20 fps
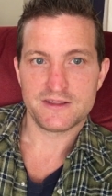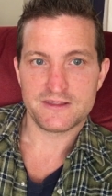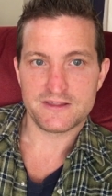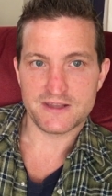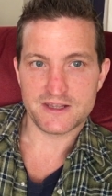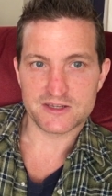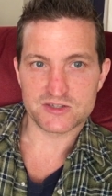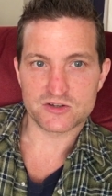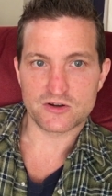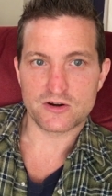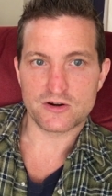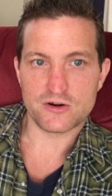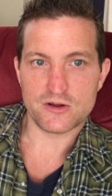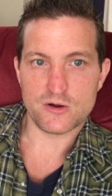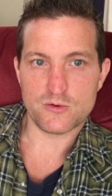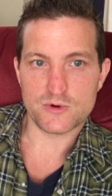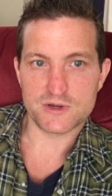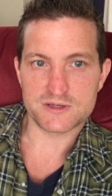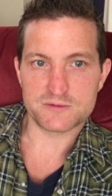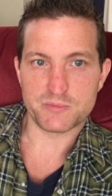Things aren't
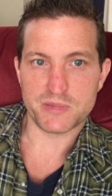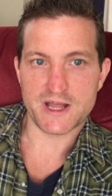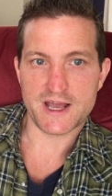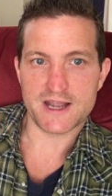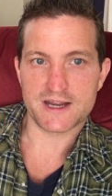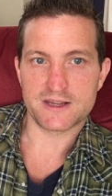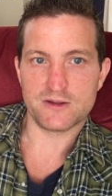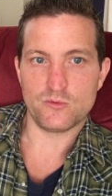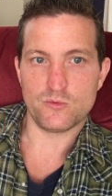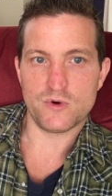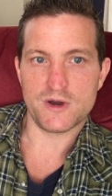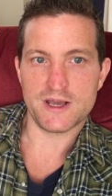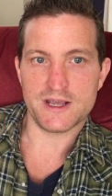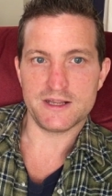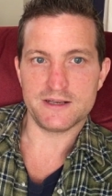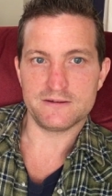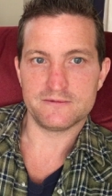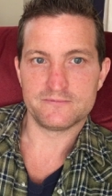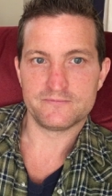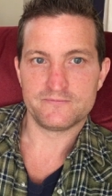always black and
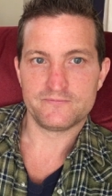white.